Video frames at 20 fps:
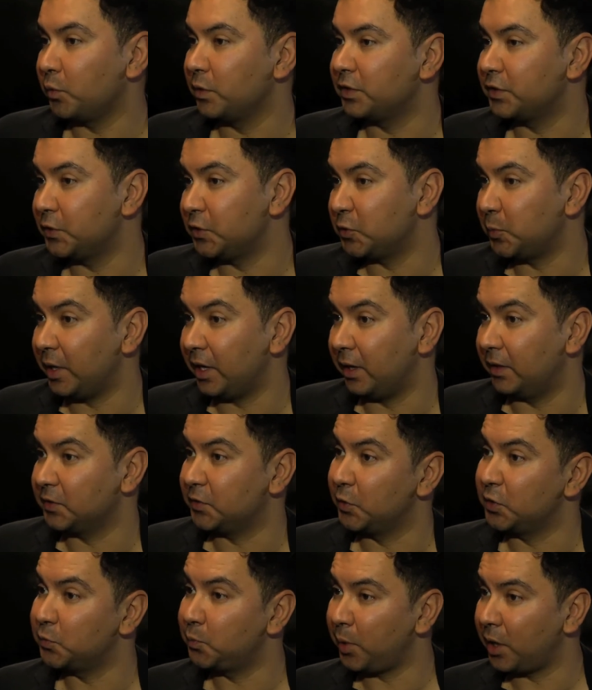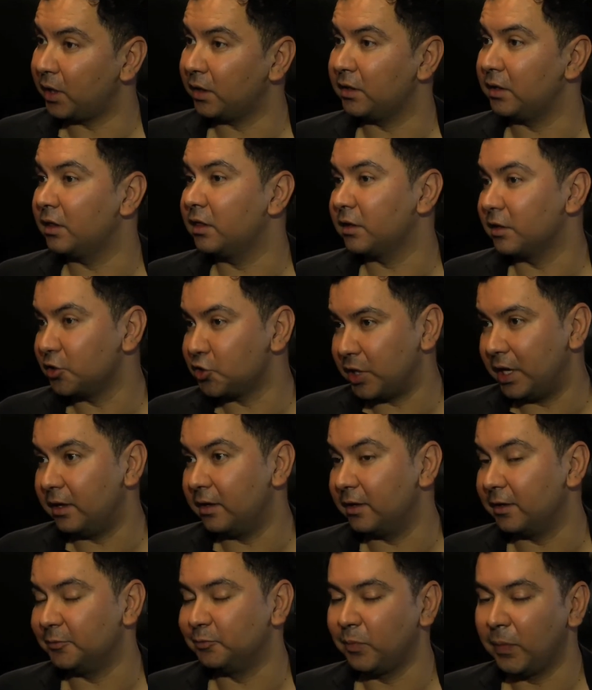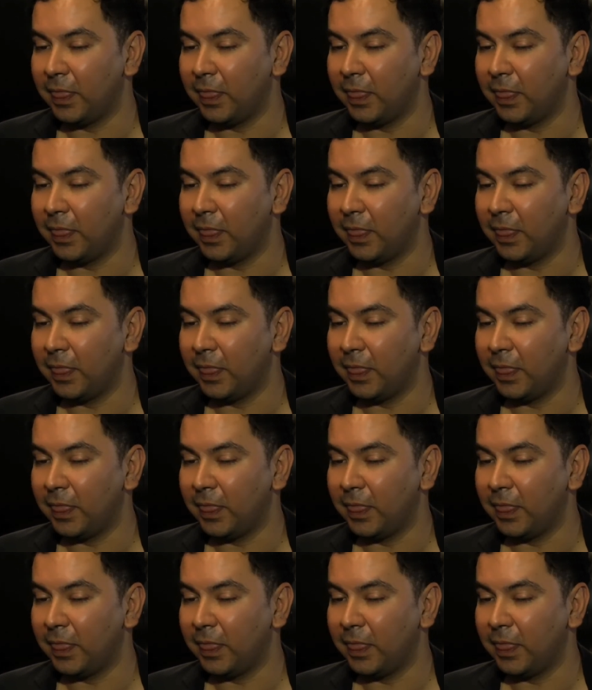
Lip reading: with two spirits, so it's part of the third gender.